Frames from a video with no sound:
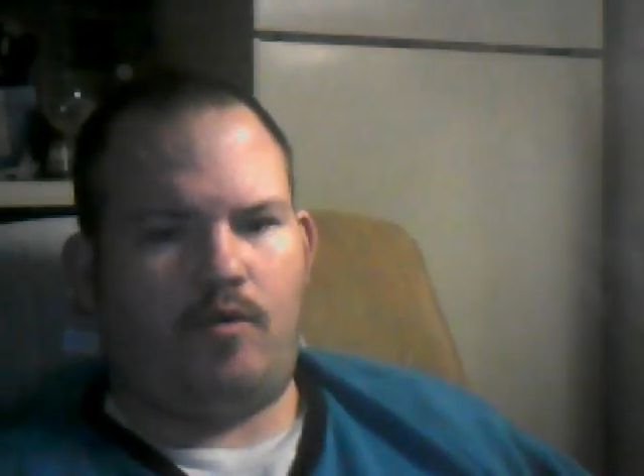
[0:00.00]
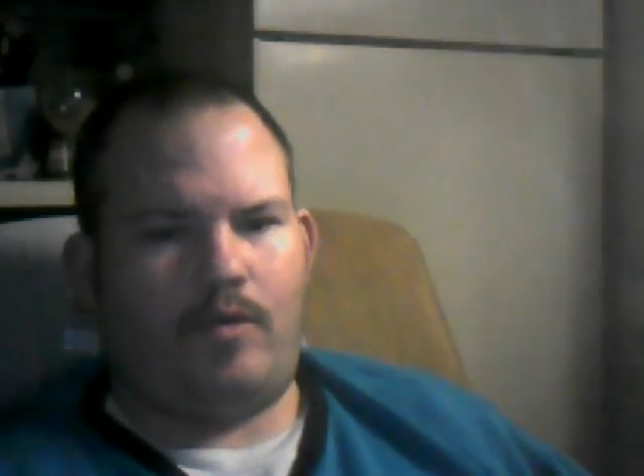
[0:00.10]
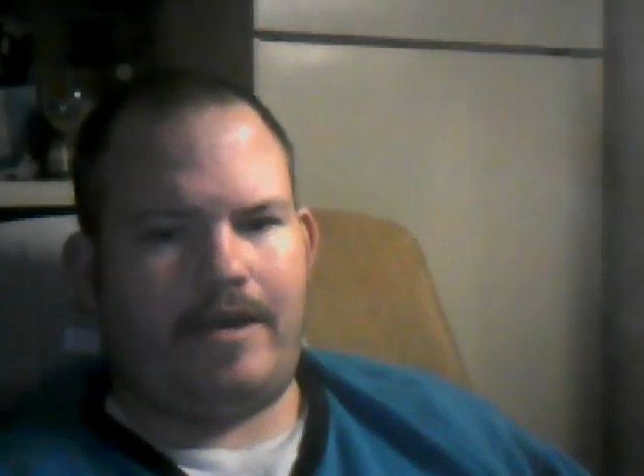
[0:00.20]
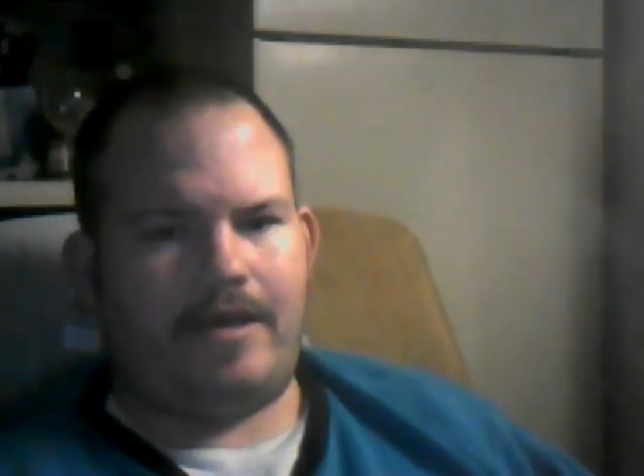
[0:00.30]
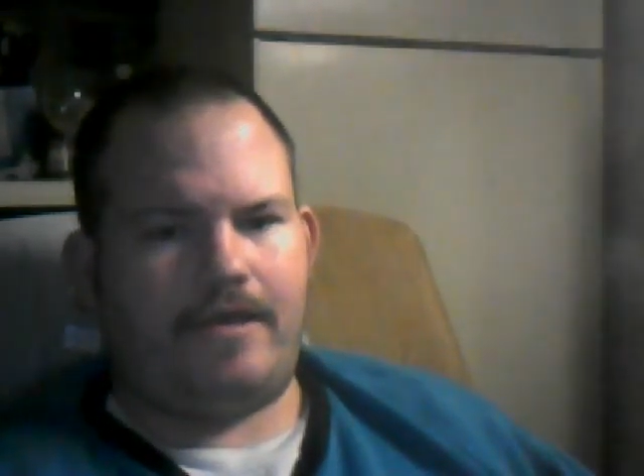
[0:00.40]

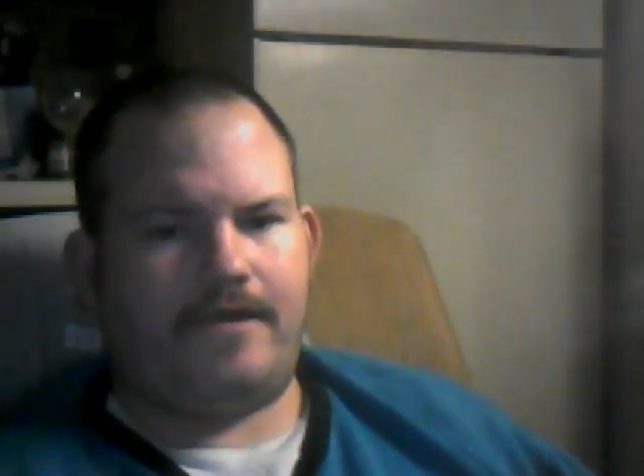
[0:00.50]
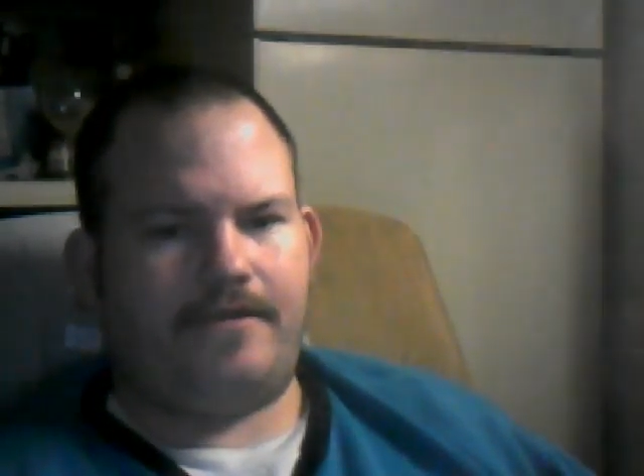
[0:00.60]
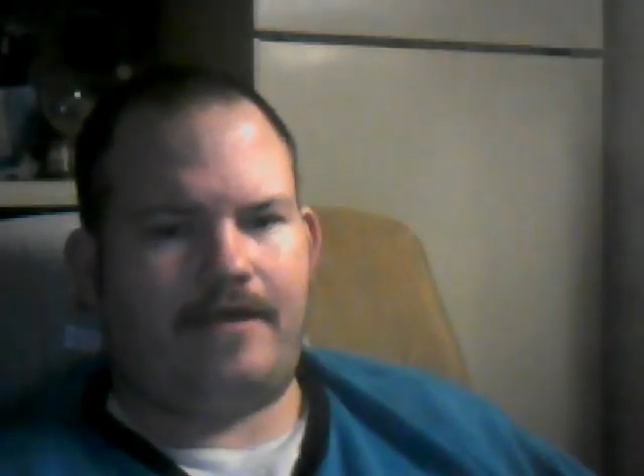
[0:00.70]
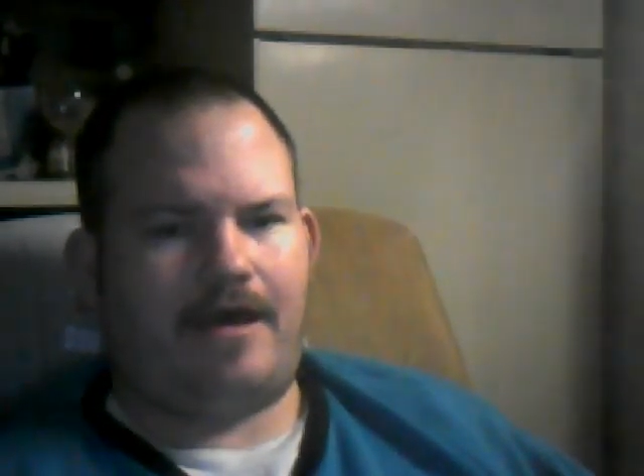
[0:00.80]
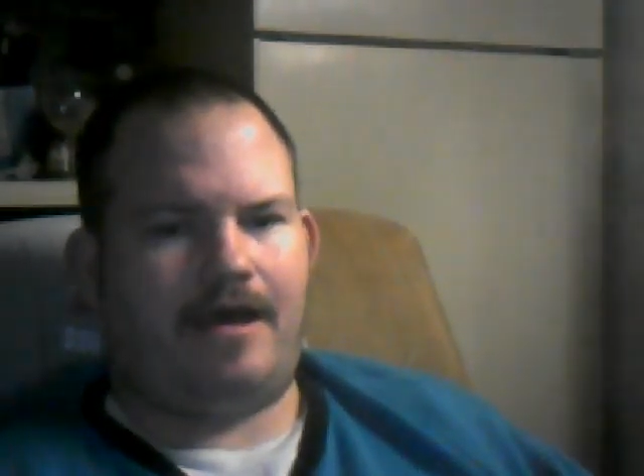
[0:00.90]

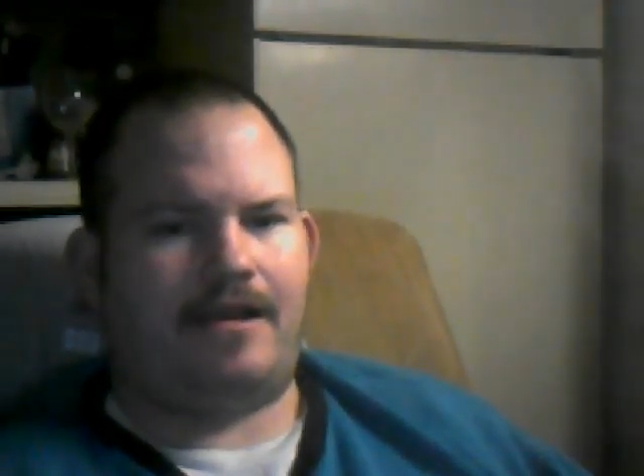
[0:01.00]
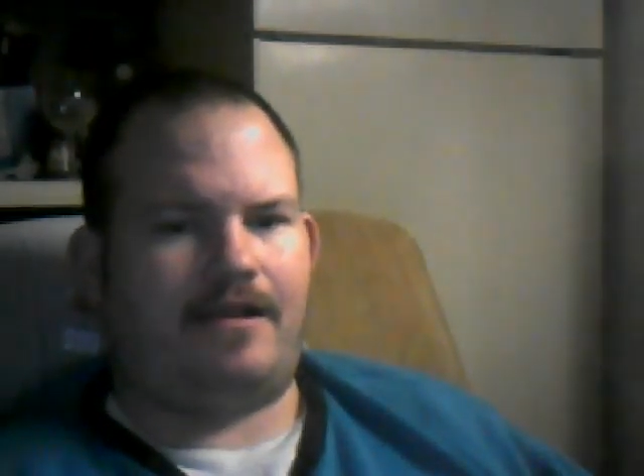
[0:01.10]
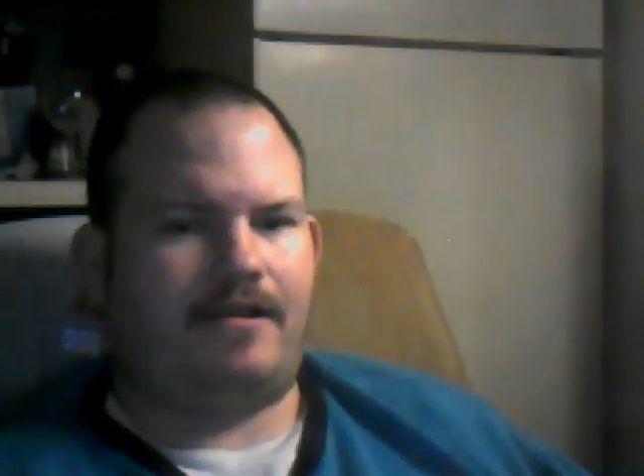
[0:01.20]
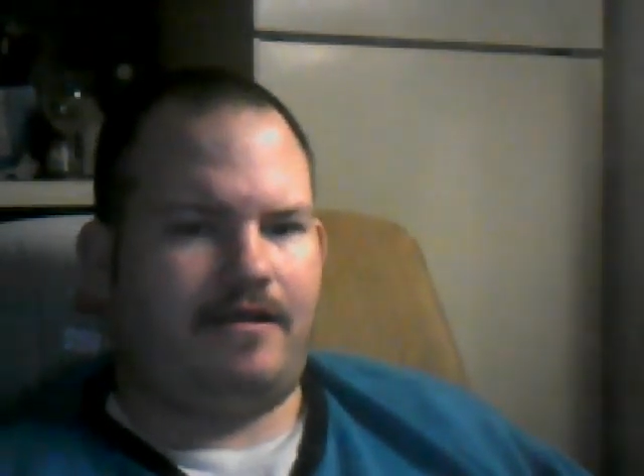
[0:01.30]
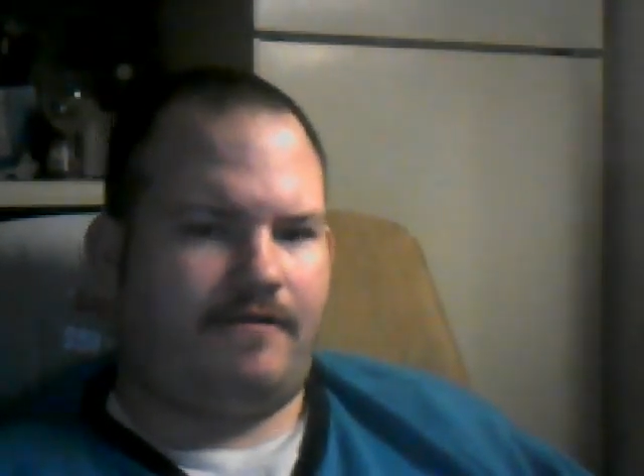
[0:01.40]
with
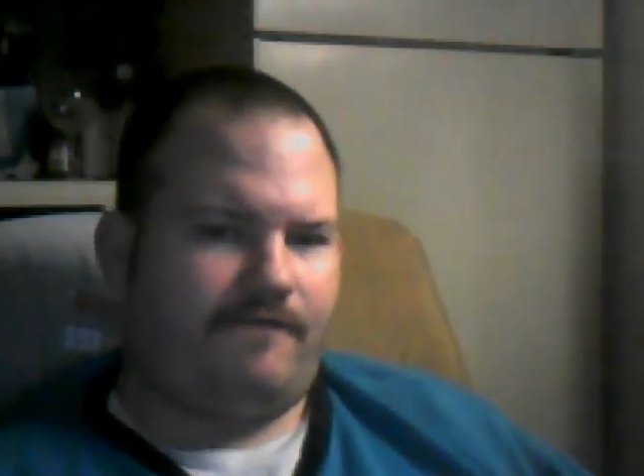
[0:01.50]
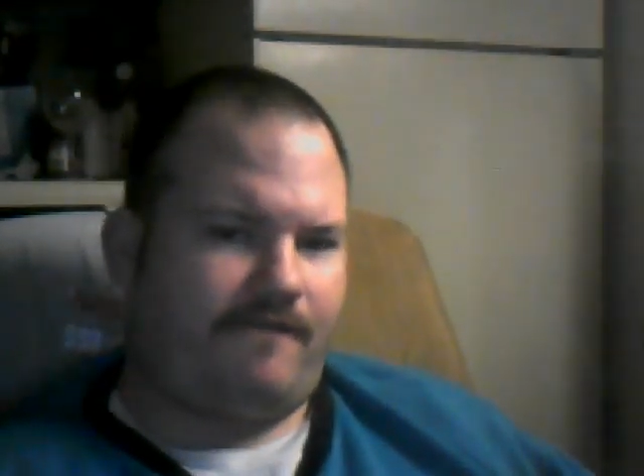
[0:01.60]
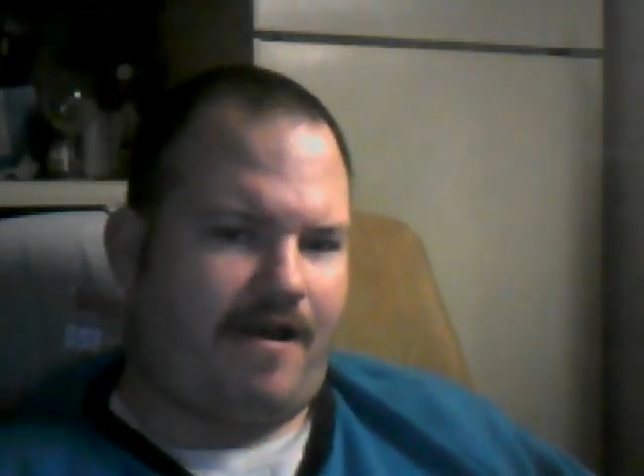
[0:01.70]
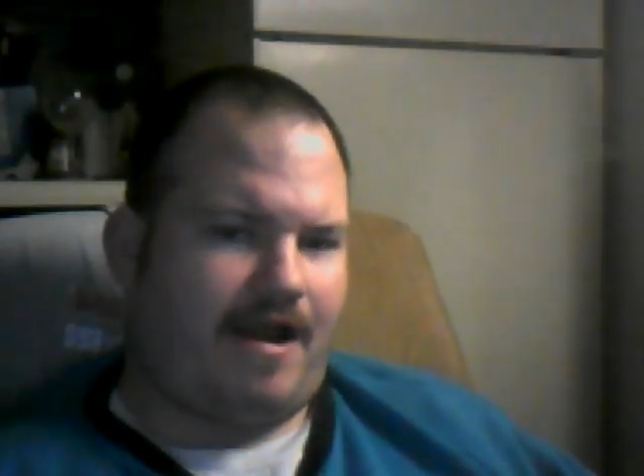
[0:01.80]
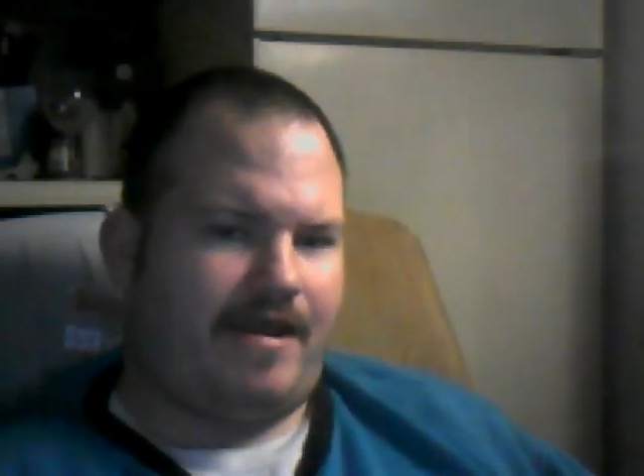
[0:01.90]
actually
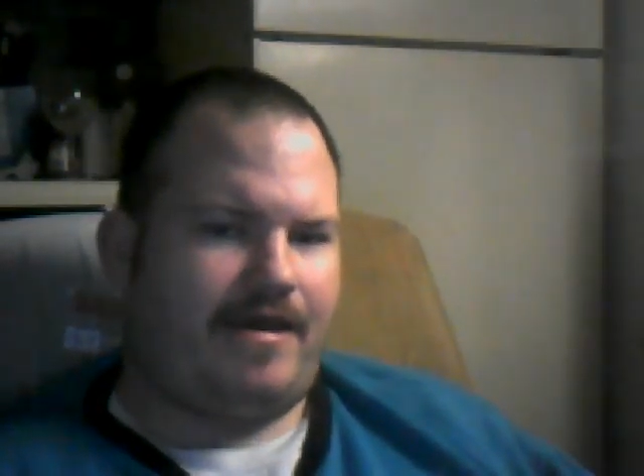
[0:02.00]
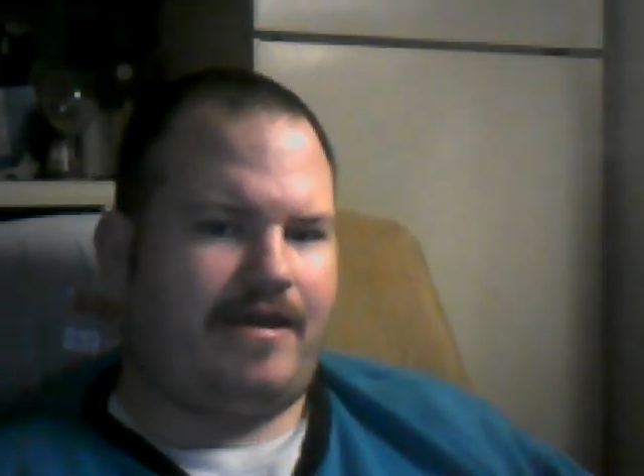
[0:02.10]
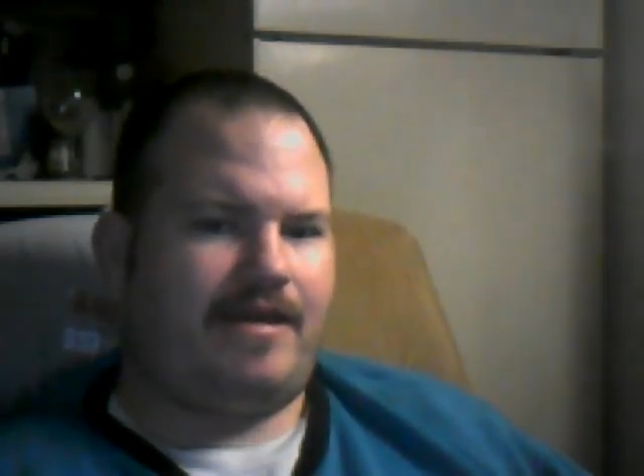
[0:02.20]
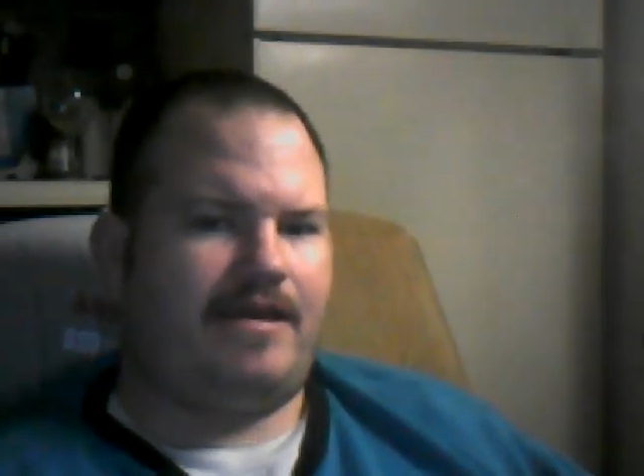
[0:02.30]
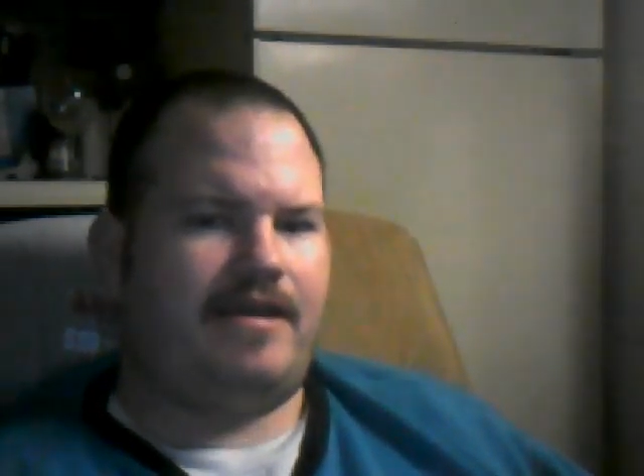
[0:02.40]

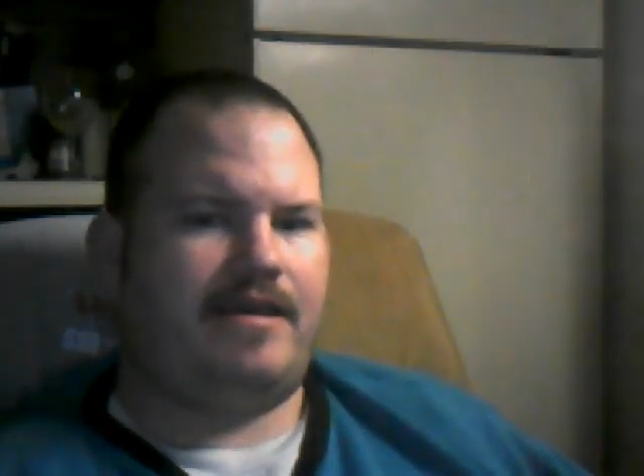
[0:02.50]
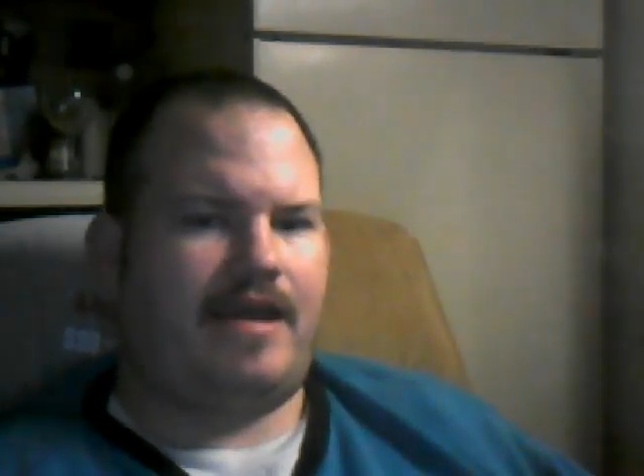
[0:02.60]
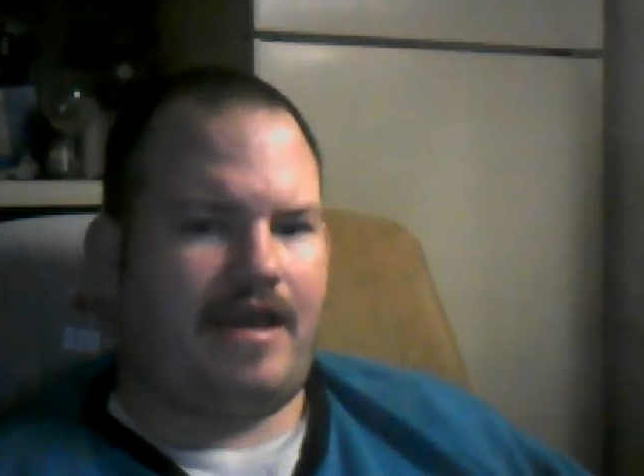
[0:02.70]
Friday